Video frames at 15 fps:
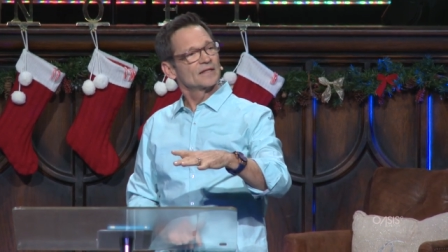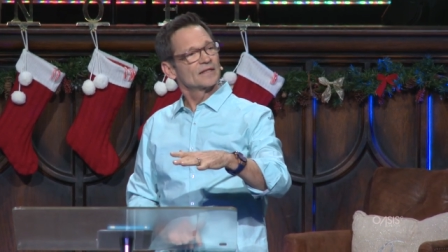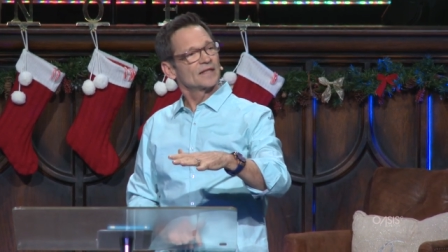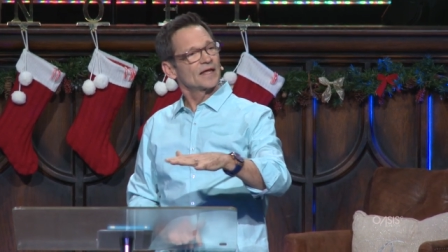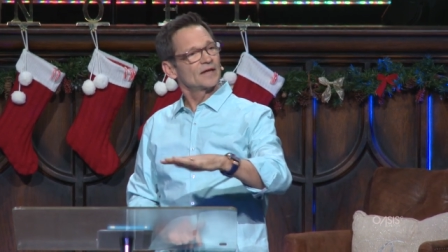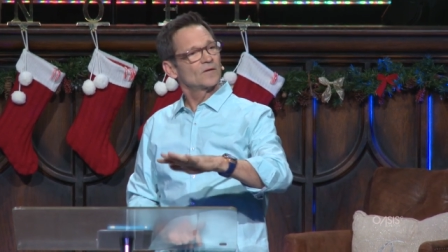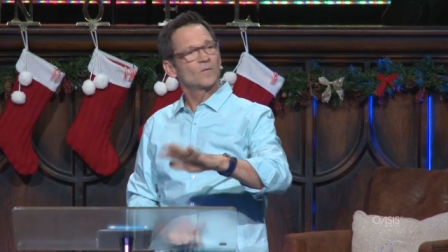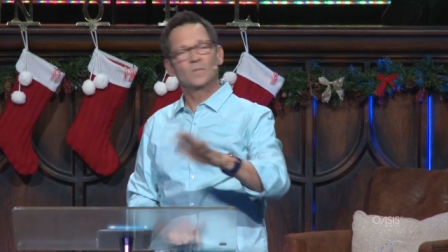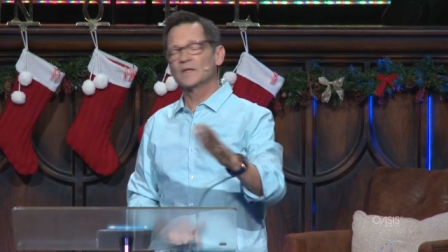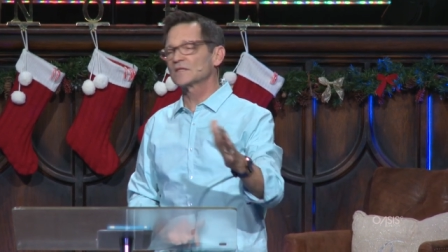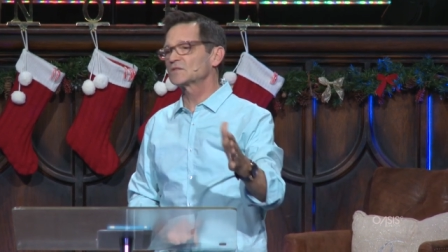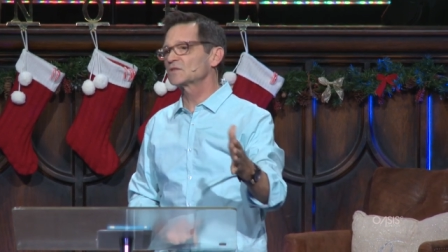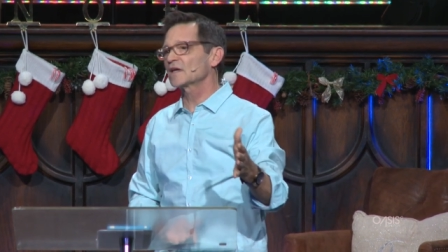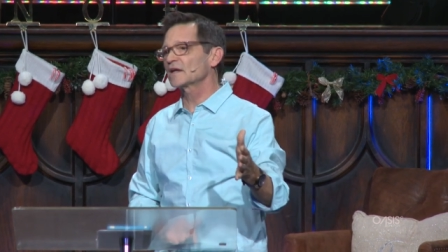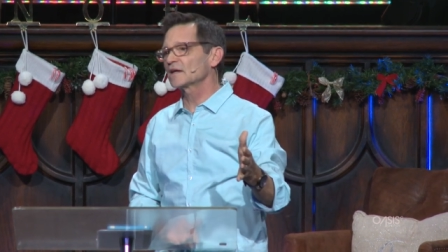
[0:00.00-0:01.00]
that nobody
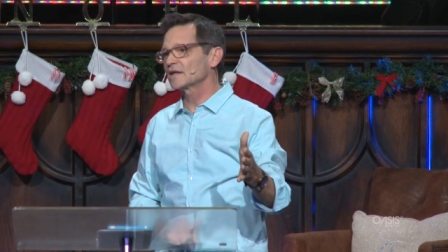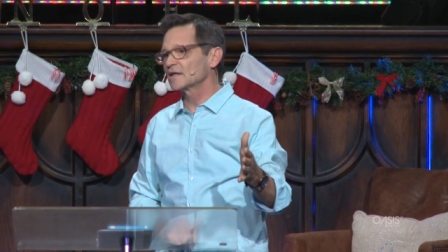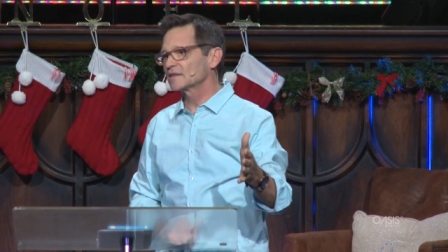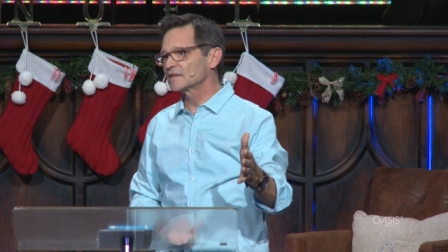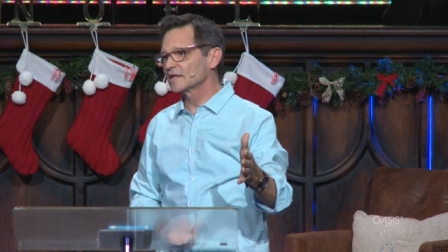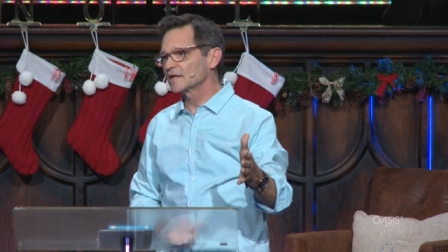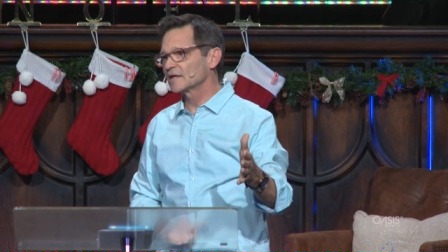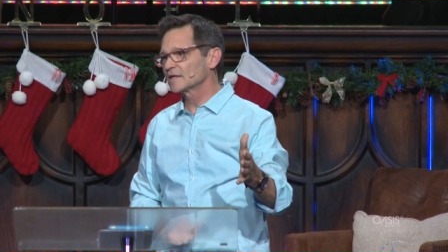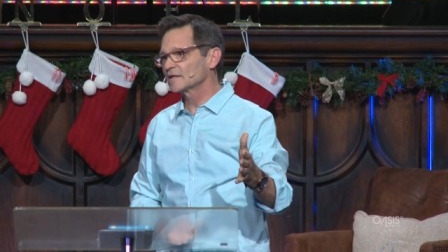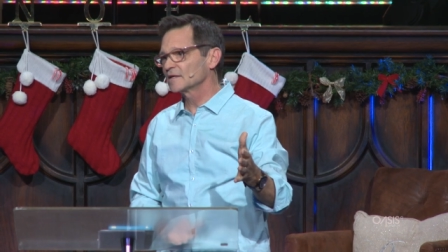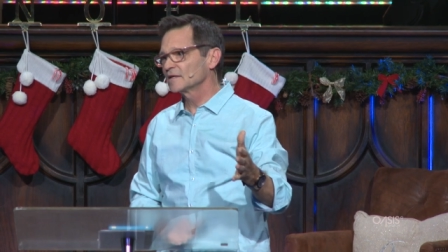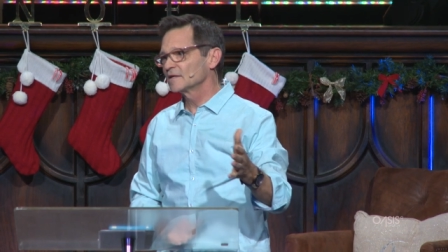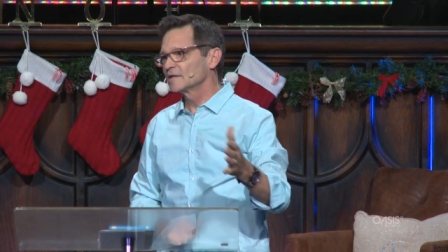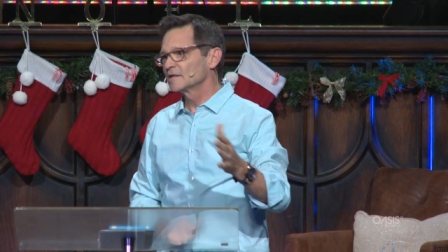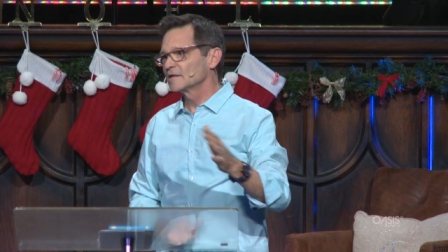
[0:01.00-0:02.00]
said anything,
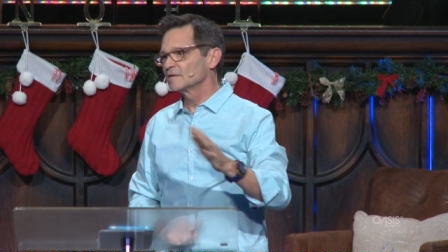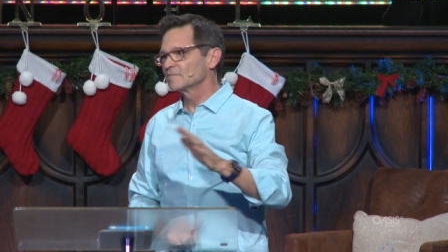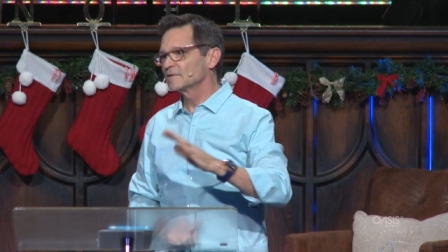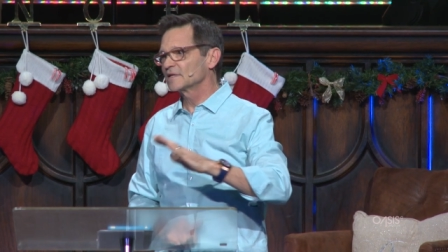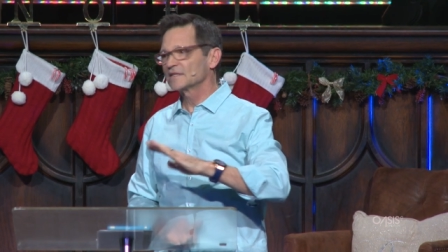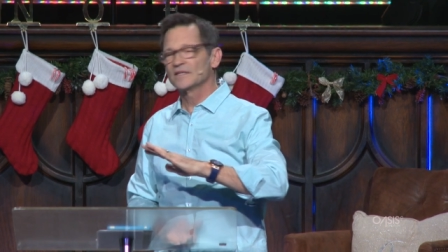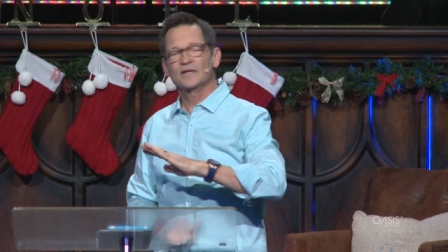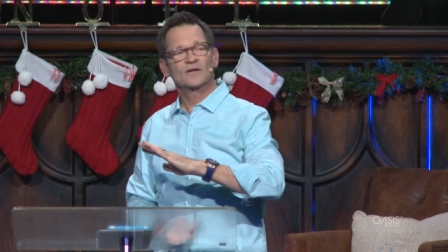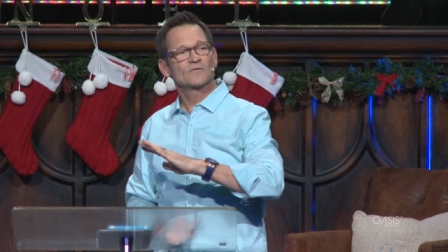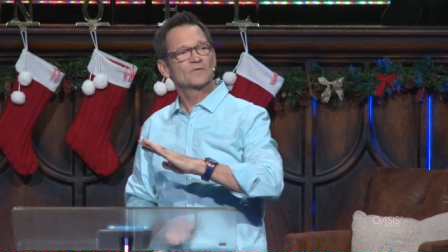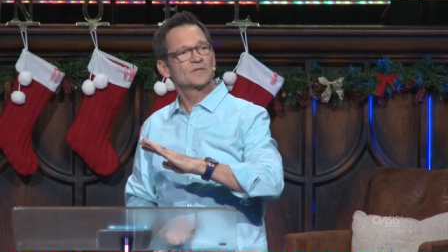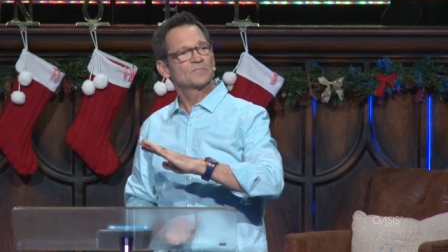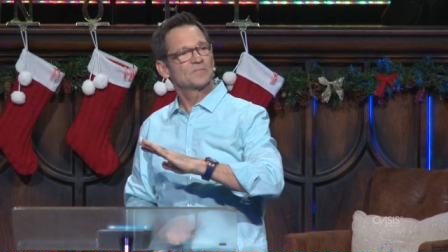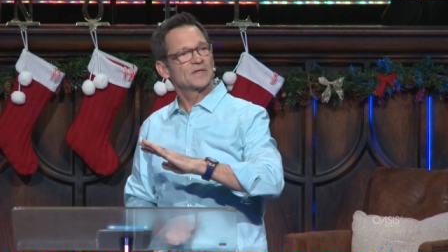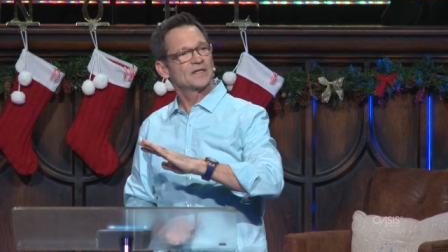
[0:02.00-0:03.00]
but there
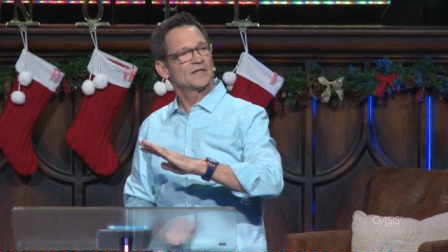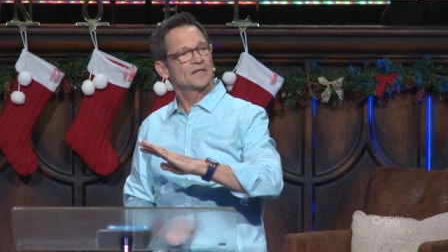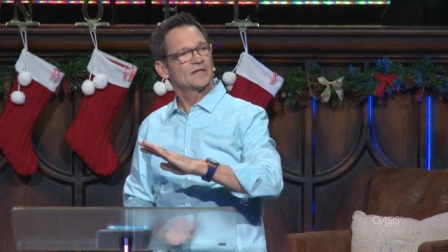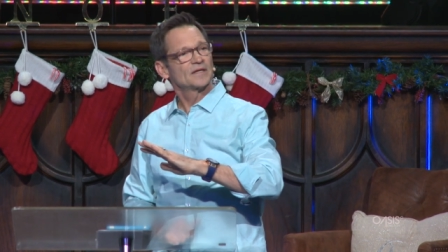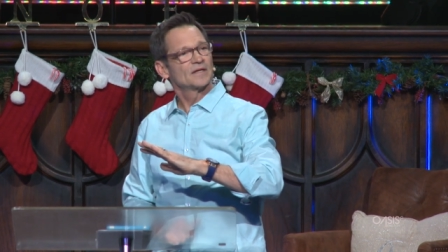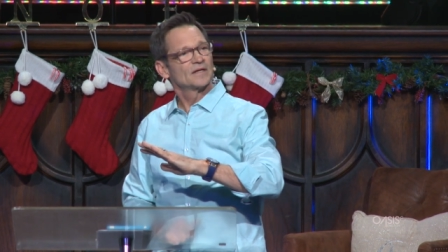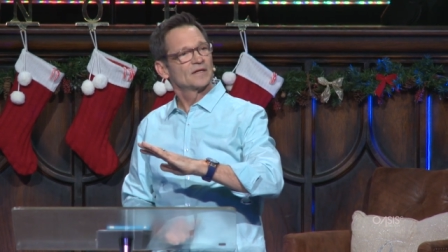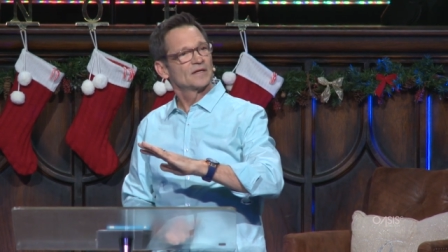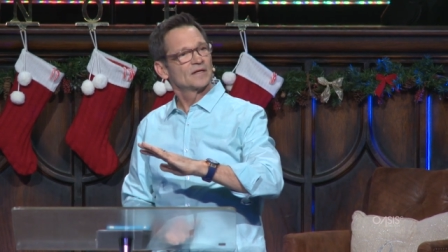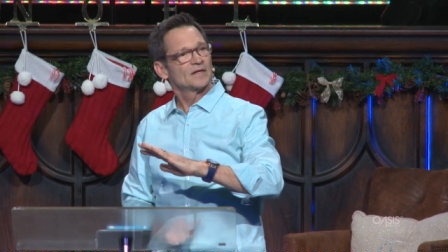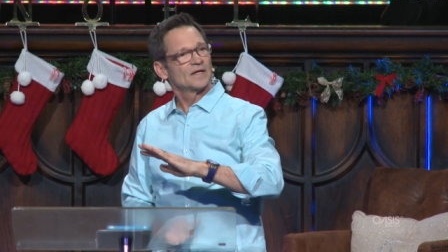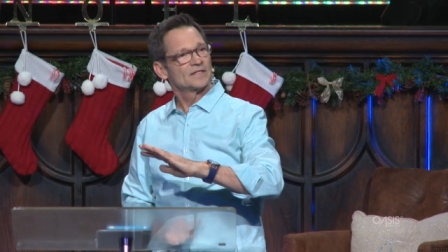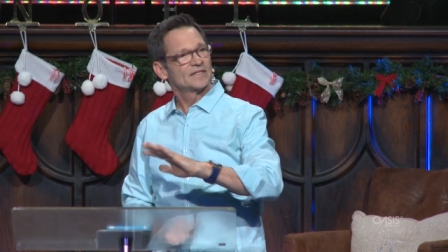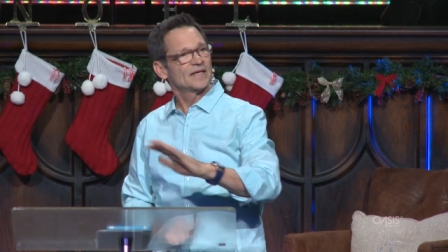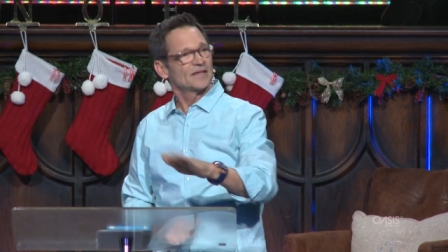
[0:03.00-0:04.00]
would be
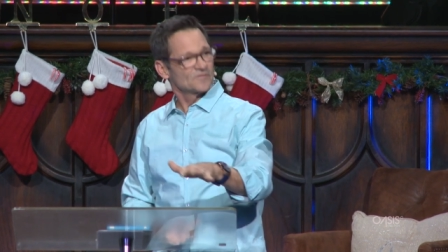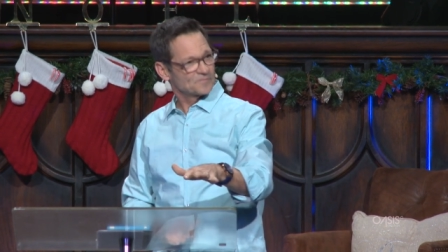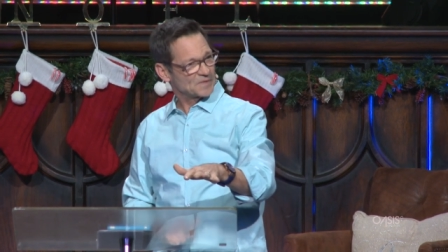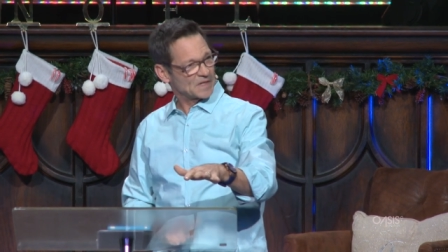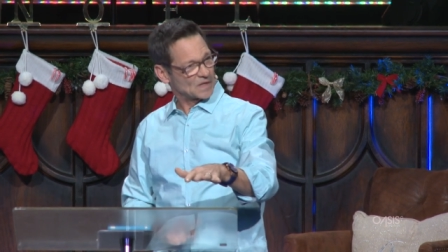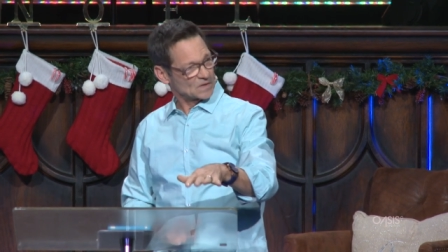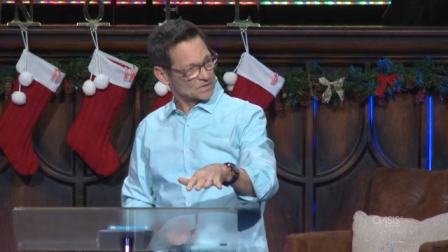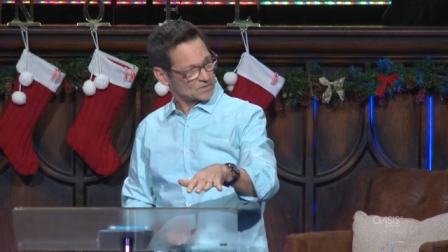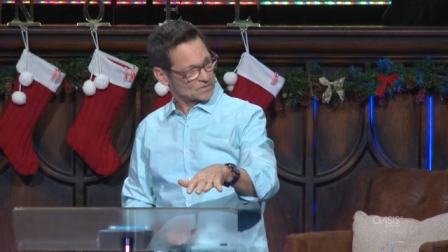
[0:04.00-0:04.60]
a day of peace.